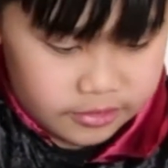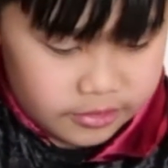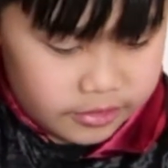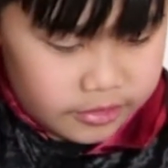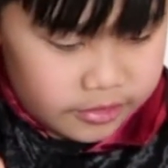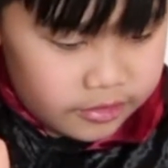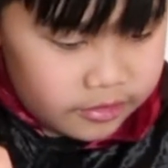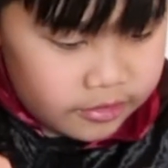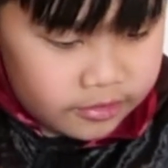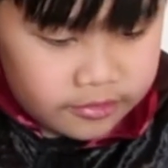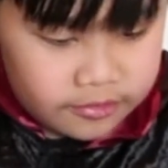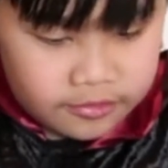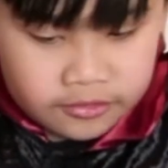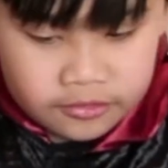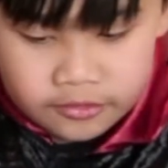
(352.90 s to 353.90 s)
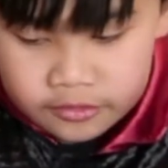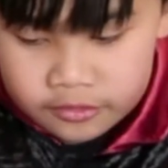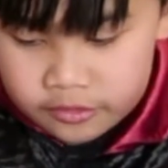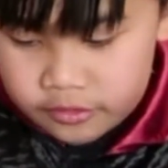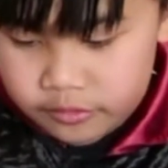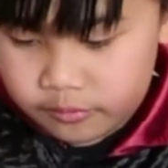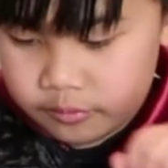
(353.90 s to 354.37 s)
And
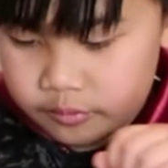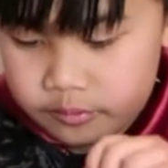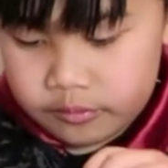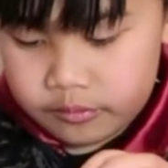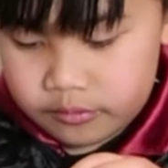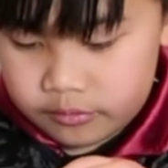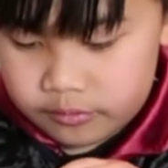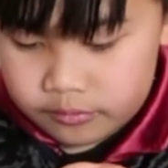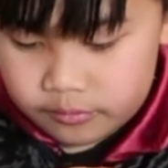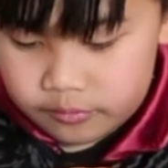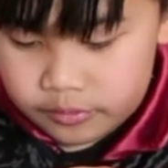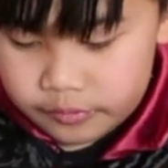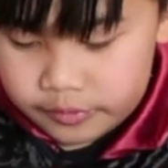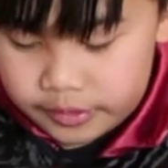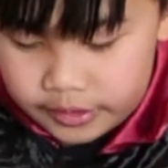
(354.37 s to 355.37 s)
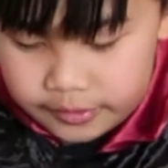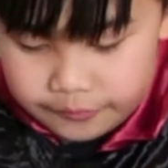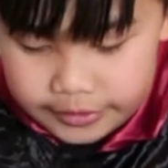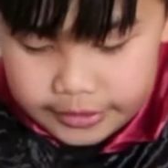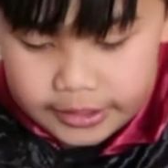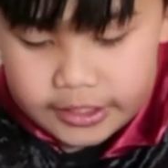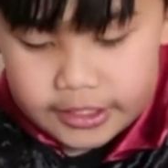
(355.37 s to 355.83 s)
so, what do we have?
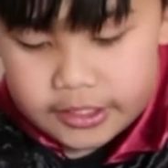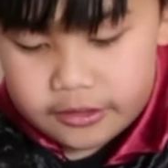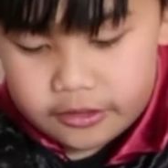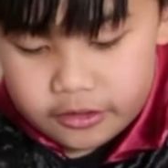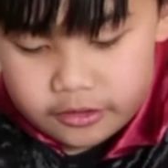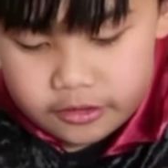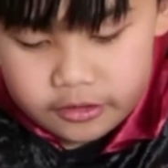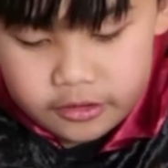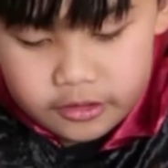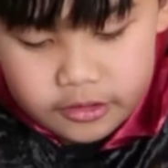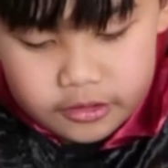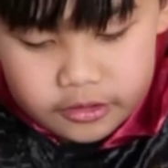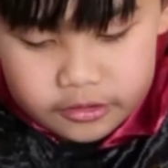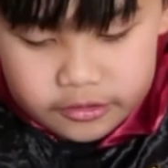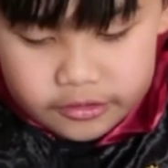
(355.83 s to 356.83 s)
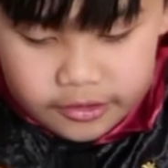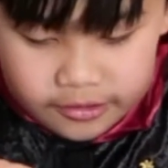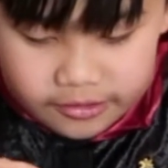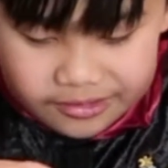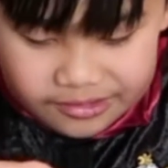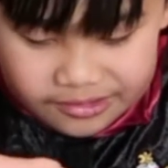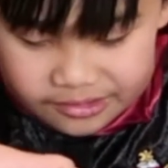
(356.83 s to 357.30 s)
And uh,
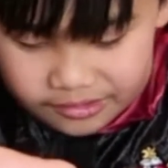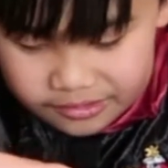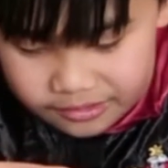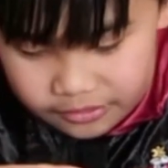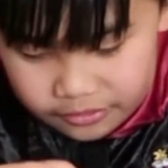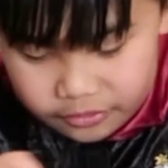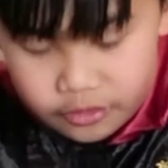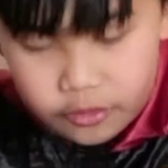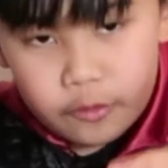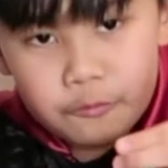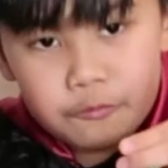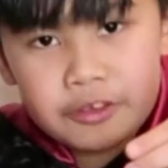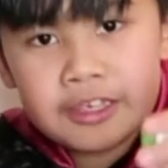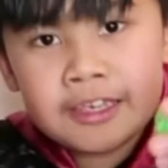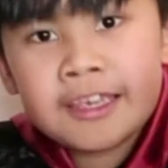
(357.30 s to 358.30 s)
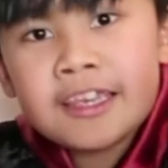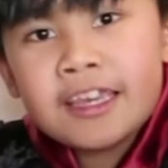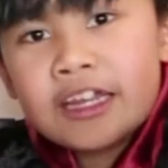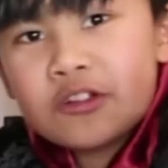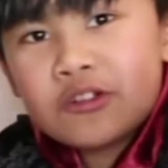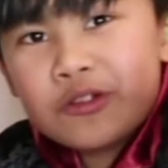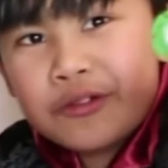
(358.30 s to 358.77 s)
this circle thingy.
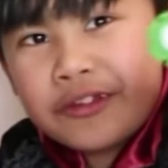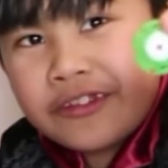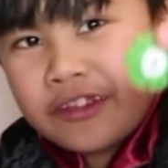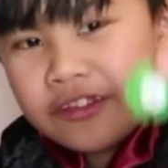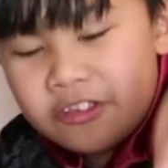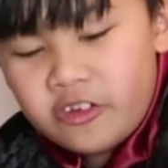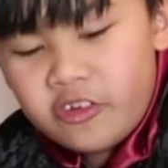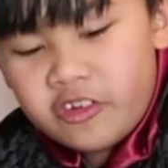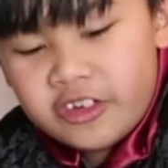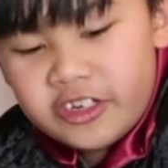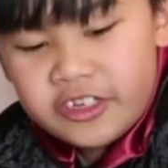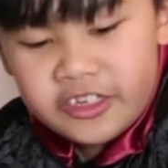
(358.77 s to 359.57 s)
I don't know what's this called.